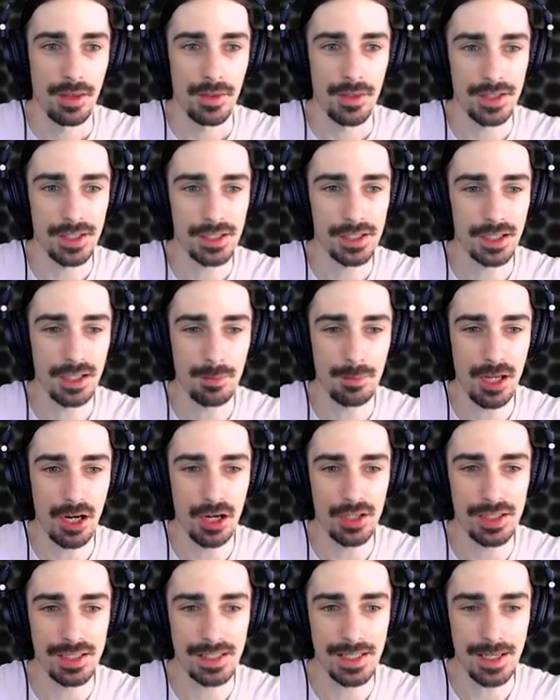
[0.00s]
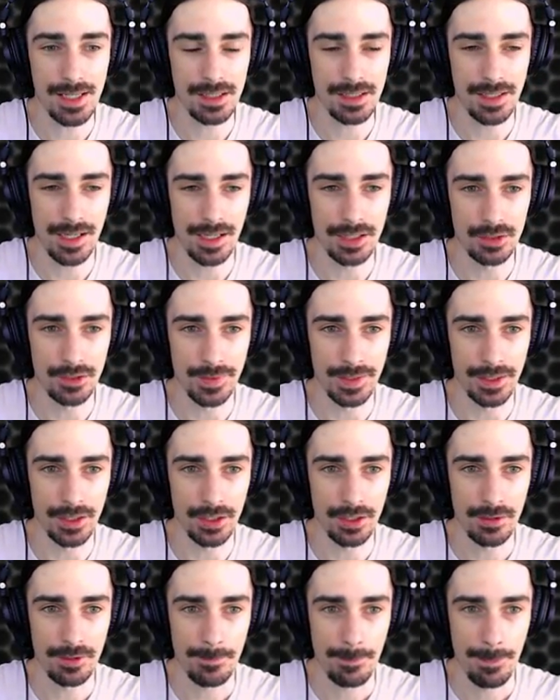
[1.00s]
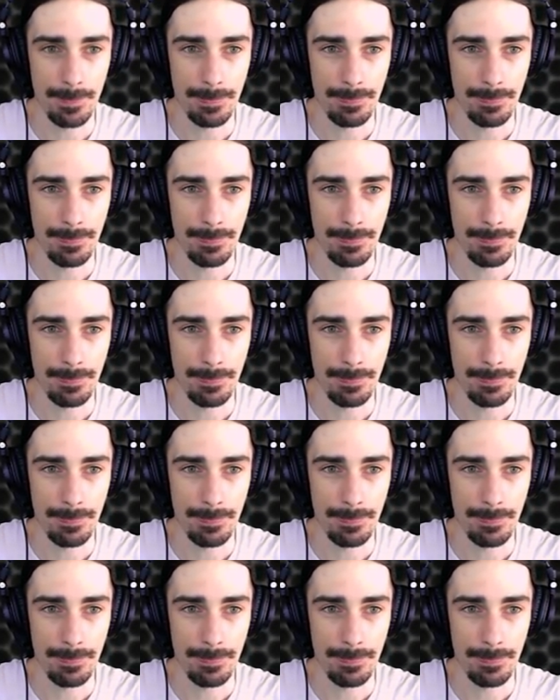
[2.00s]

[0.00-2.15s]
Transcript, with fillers: This is gonna be our second elevator.